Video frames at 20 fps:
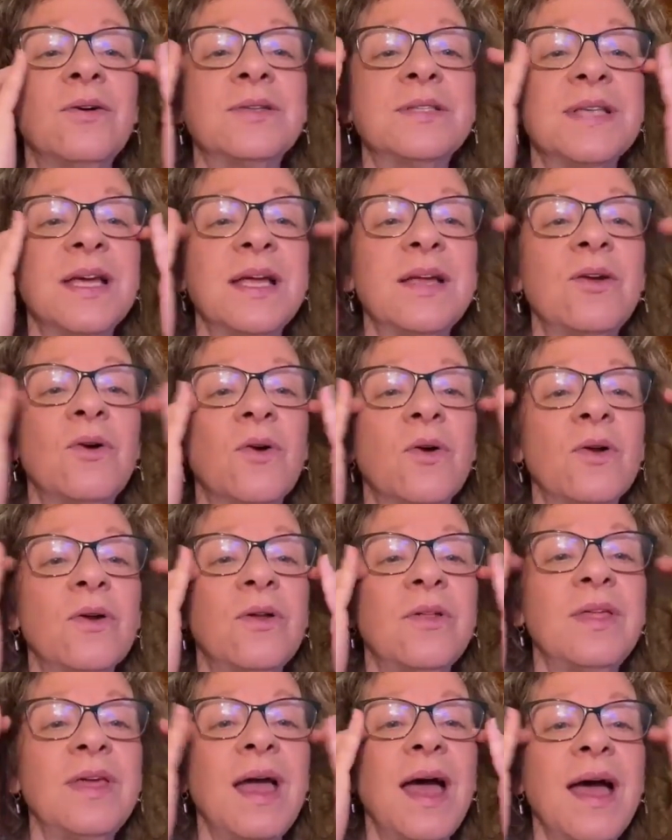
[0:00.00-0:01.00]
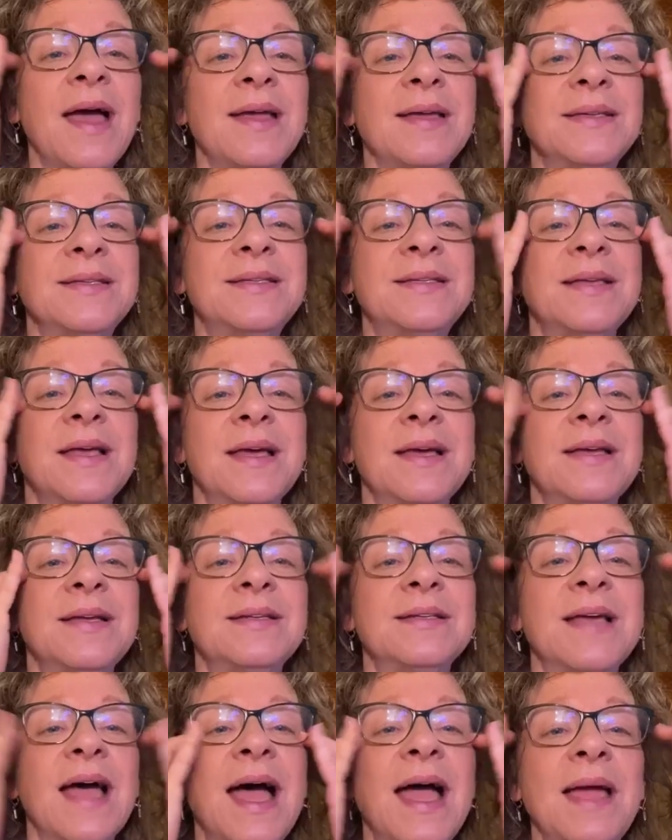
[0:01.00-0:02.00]
Outside corner of the eyes,
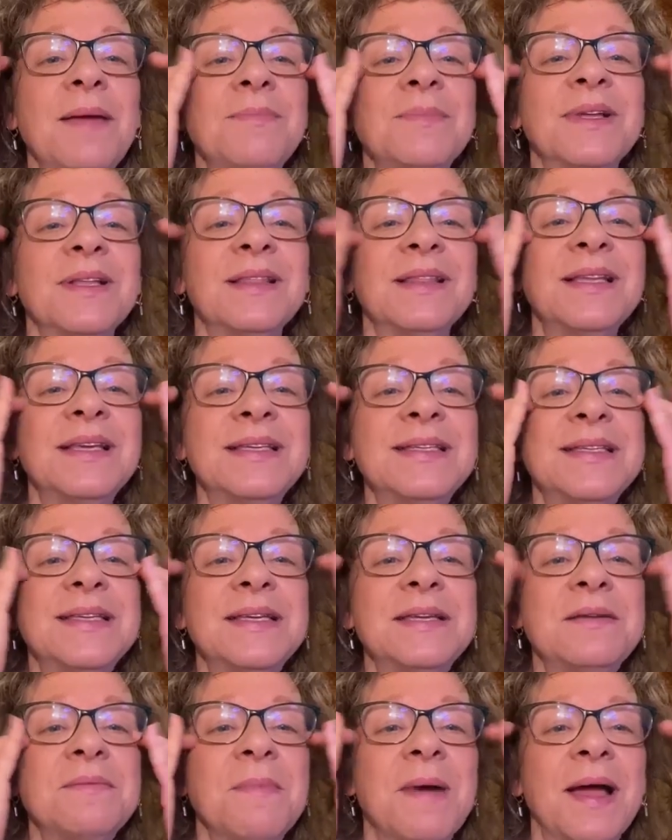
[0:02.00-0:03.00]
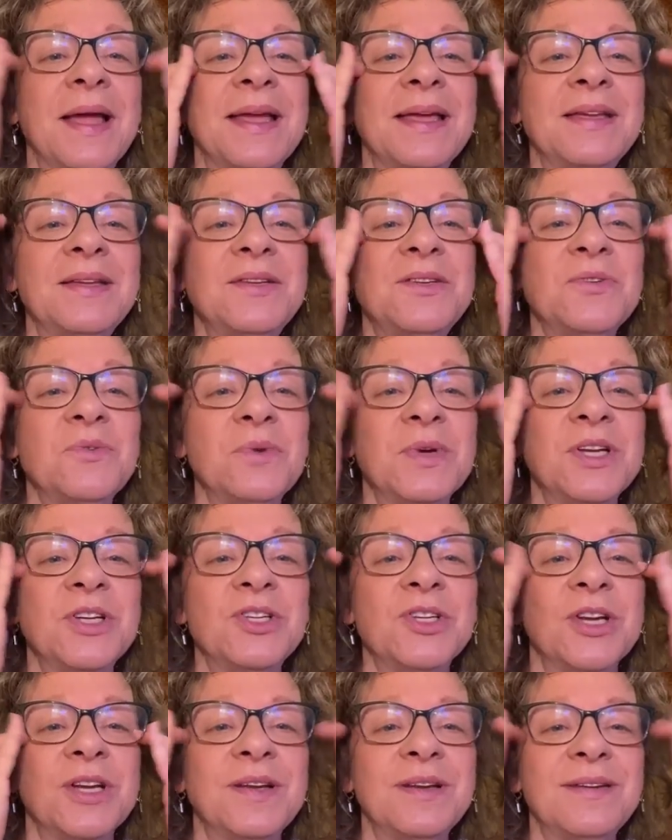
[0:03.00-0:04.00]
time to listen to my
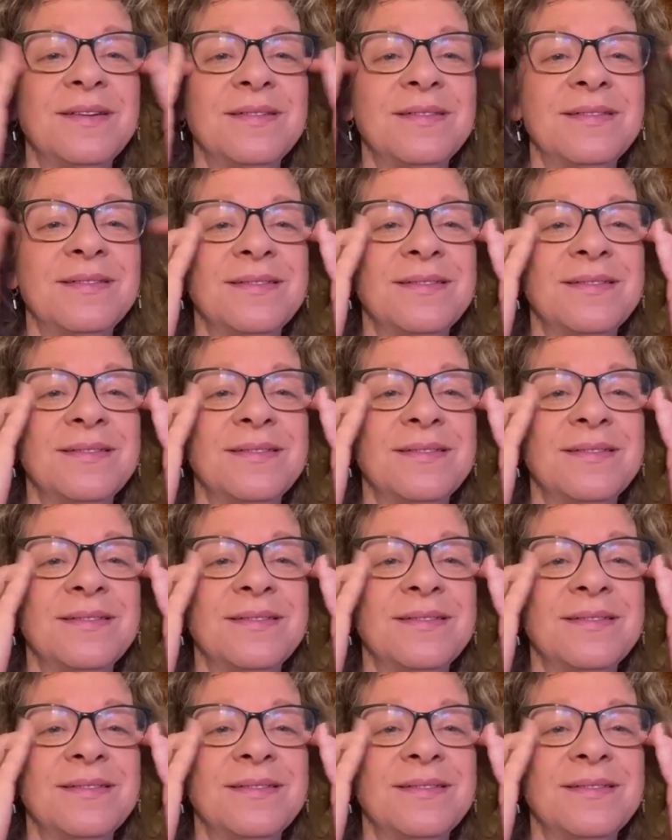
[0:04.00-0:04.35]
intuition.